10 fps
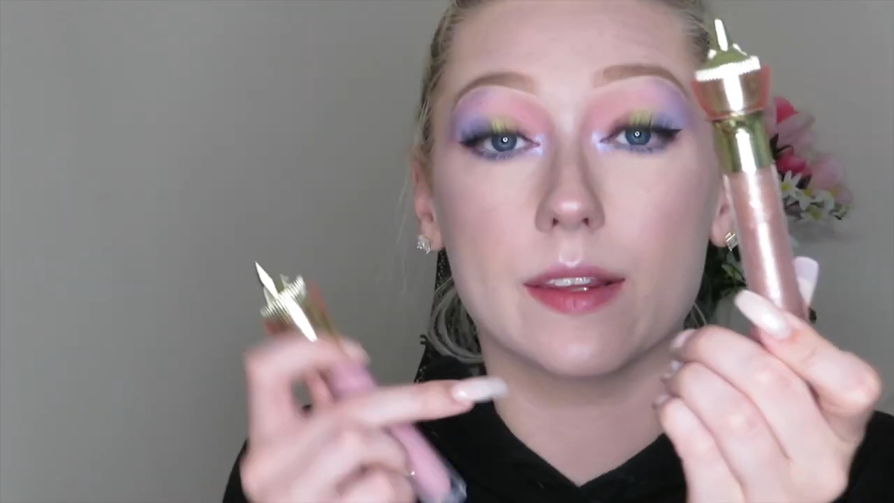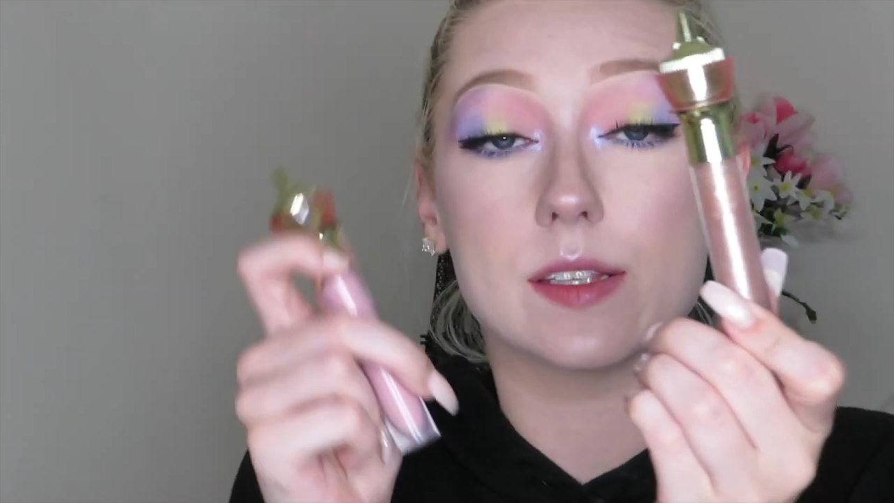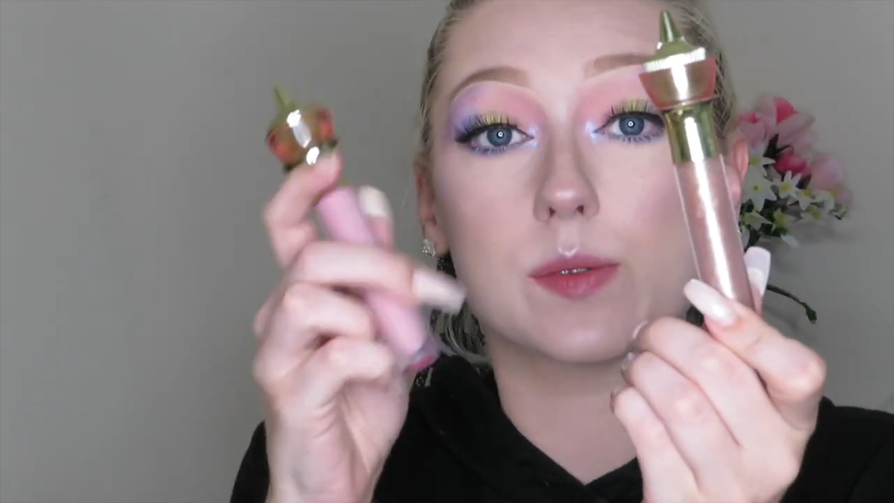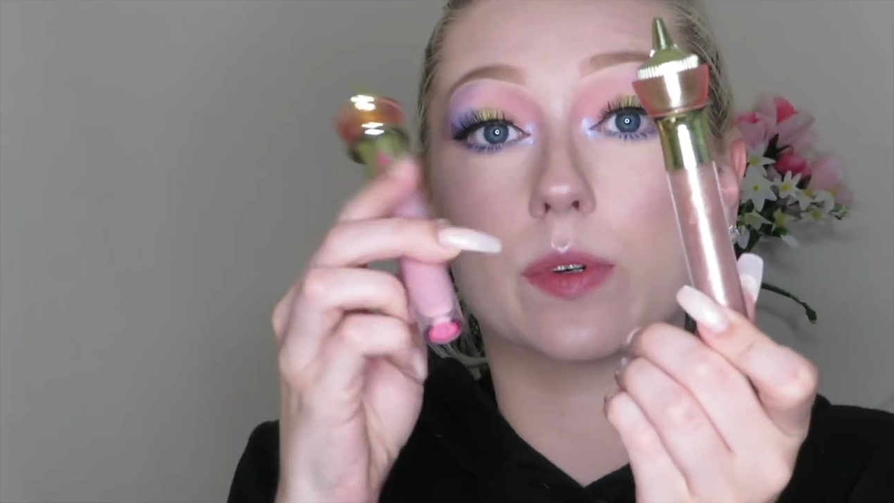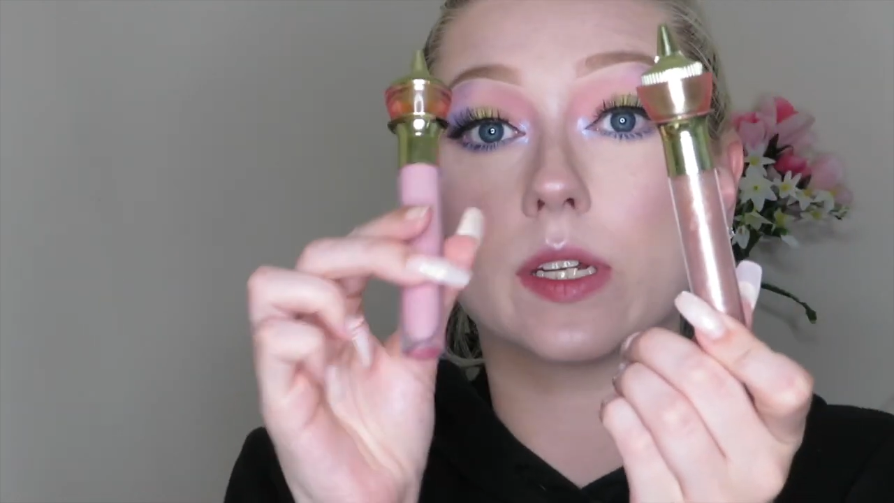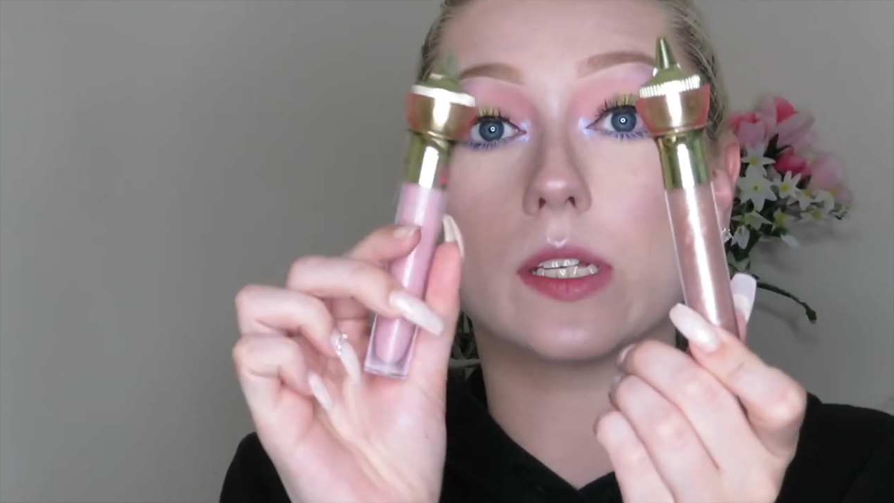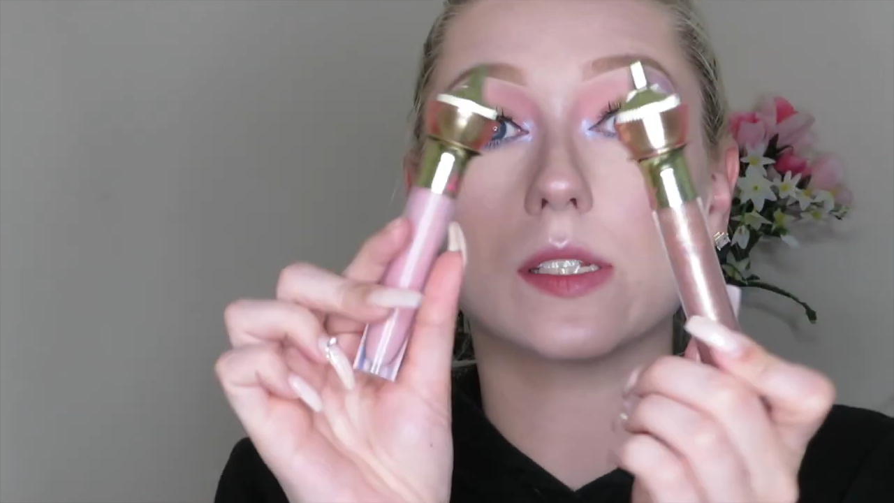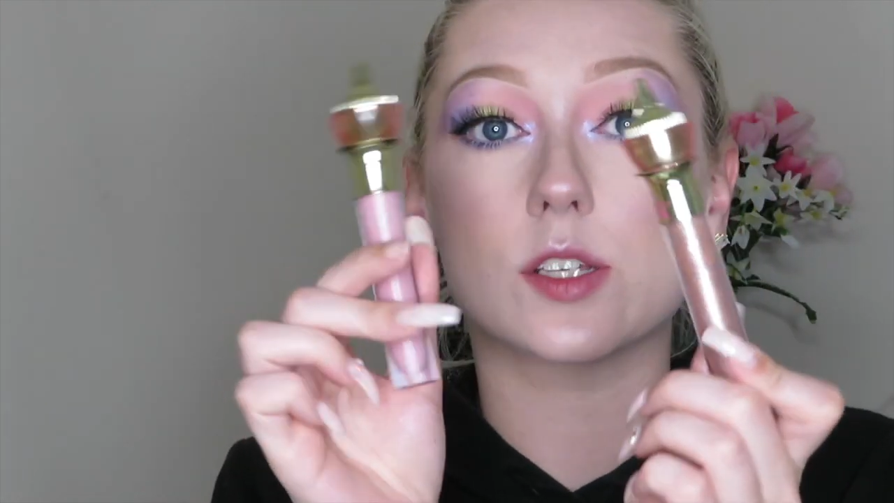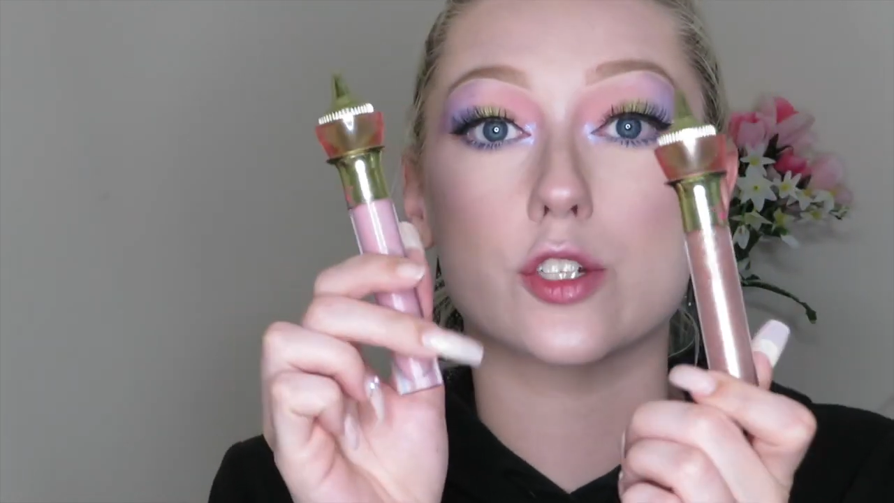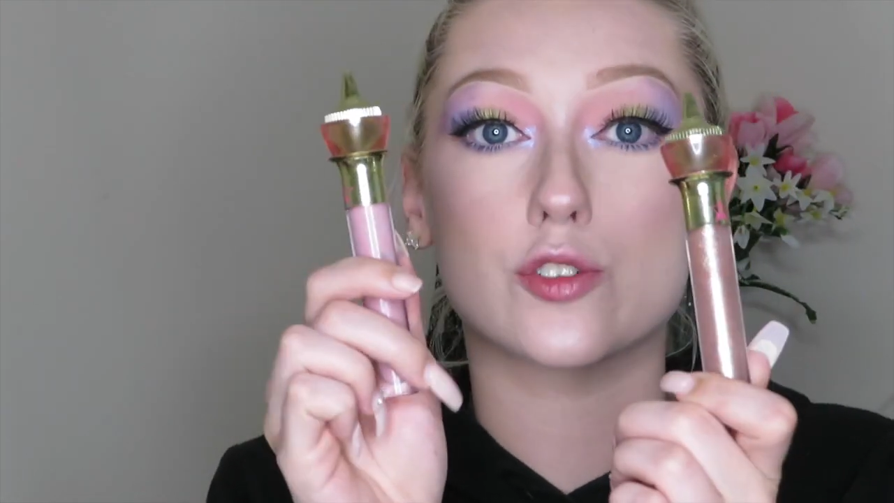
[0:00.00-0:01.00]
This one
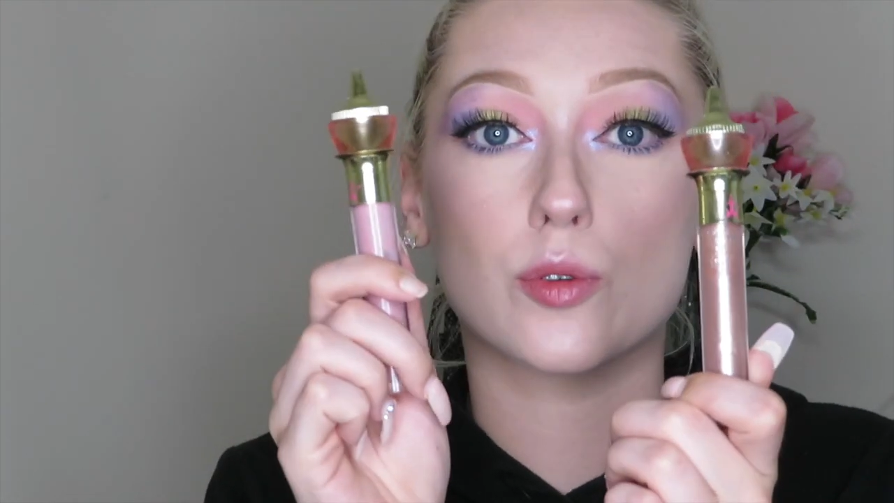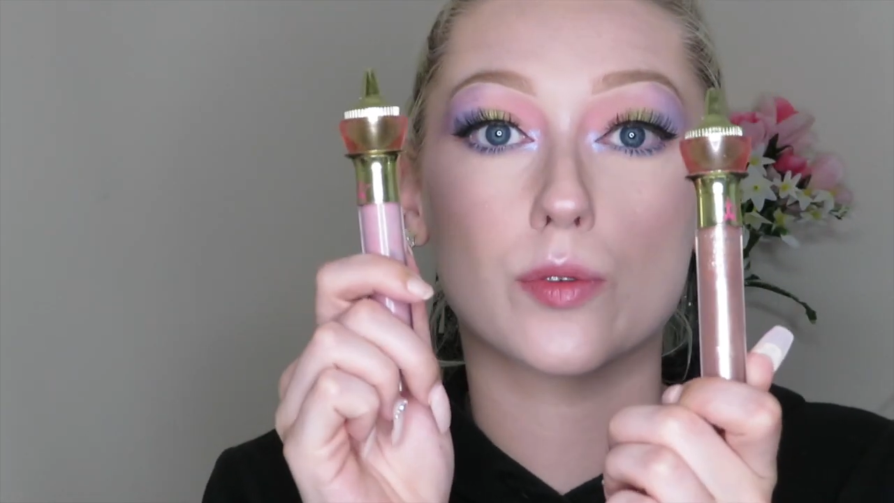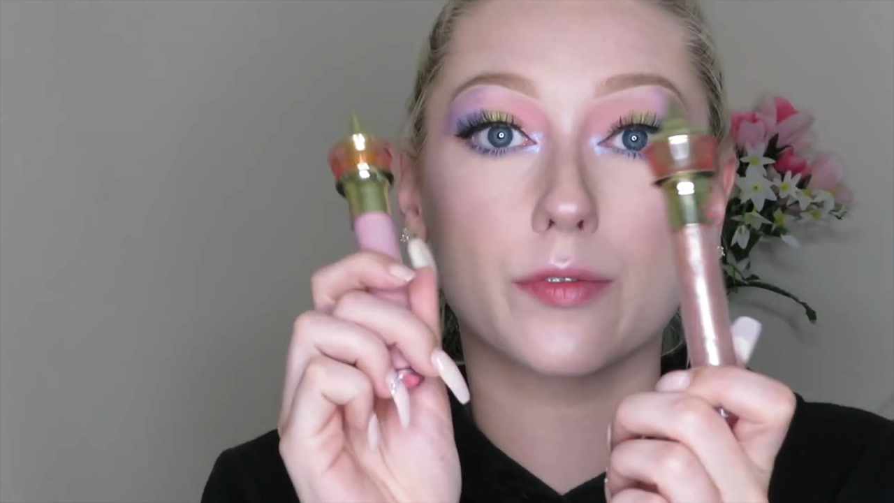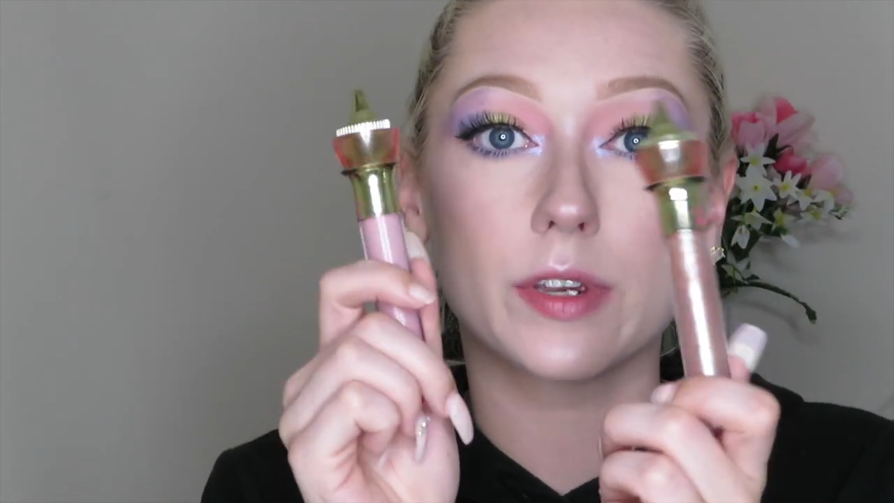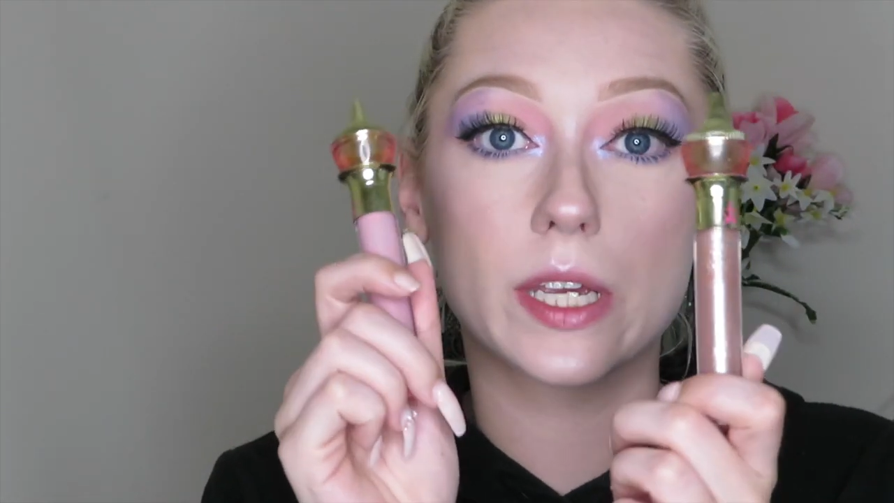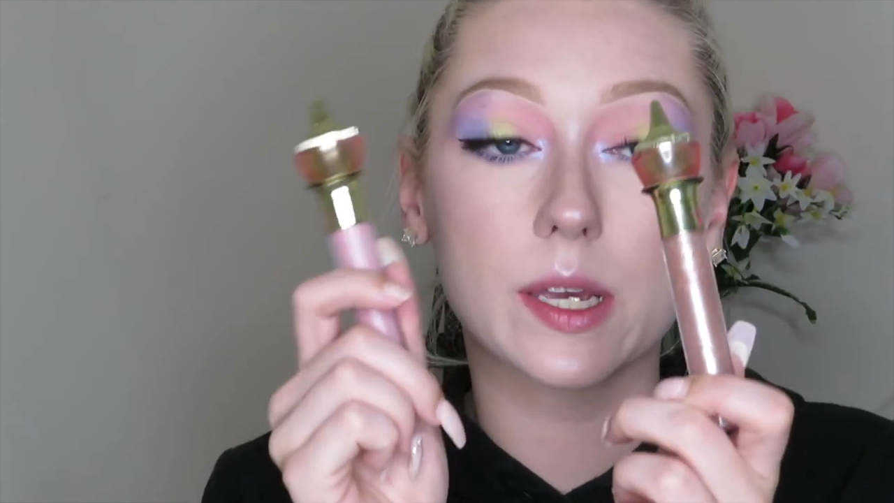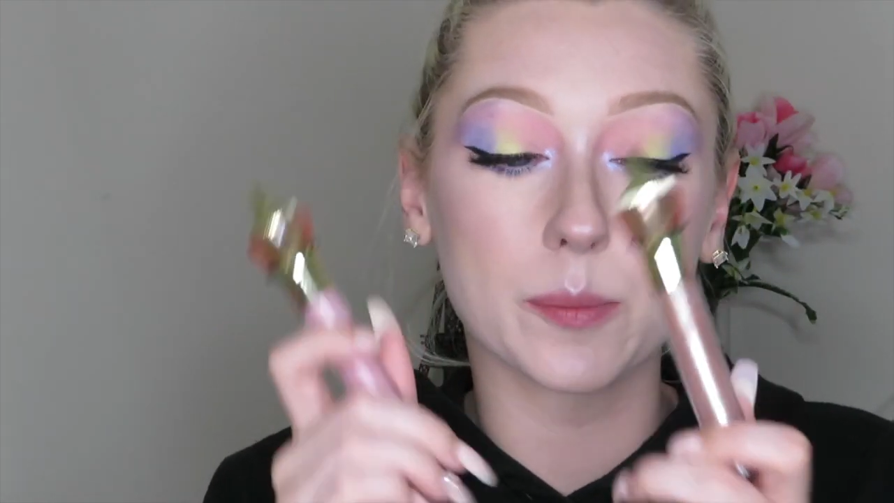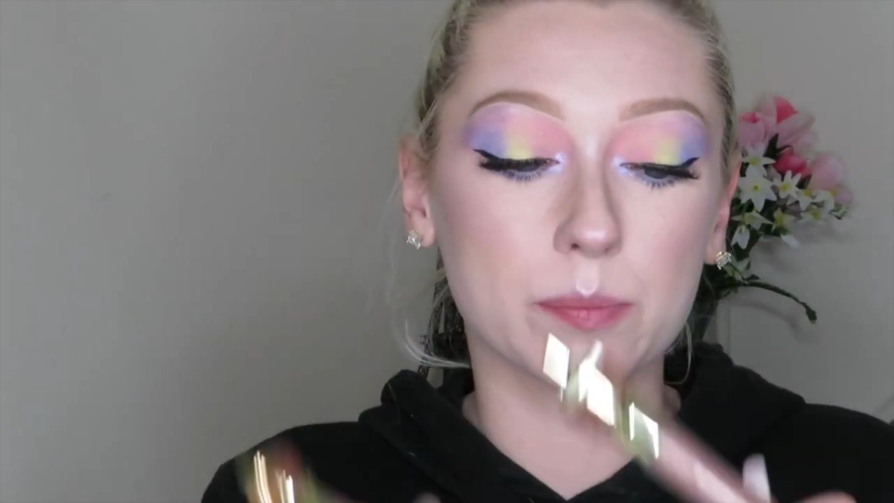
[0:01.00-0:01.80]
is Control Freak.